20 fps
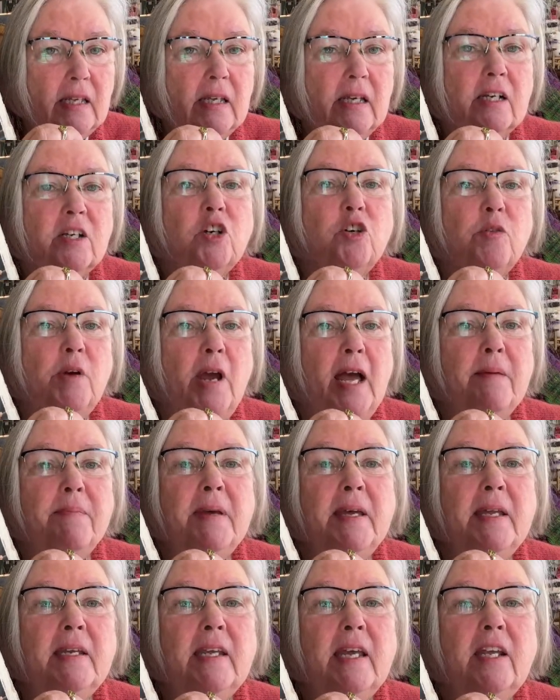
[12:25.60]
grab
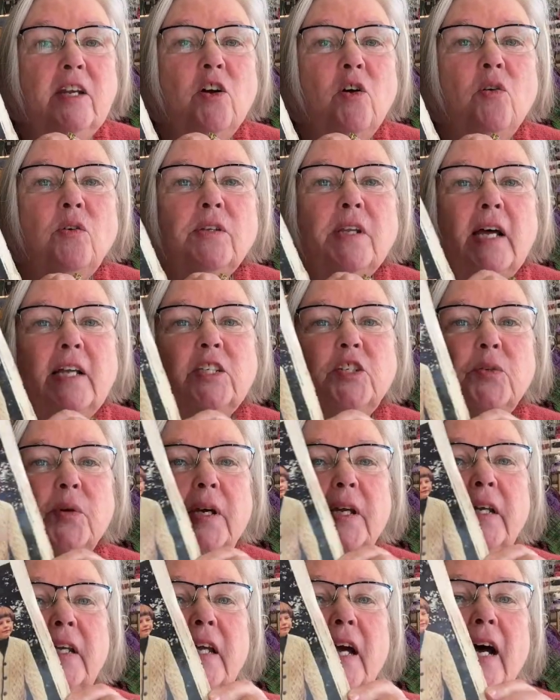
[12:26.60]
it and hold on to
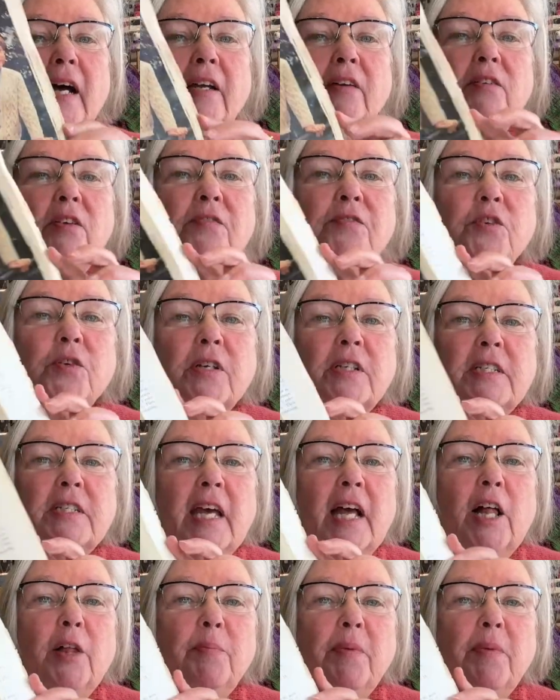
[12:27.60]
it. I don't know if you can tell,